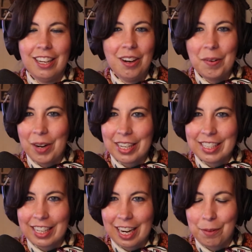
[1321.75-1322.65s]
wanted to
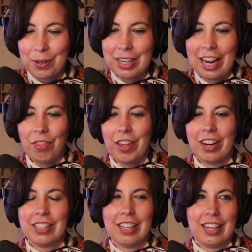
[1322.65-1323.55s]
kind of put it out there
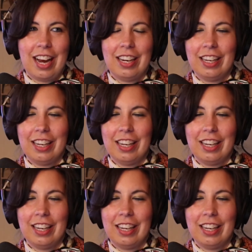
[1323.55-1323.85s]
to kind of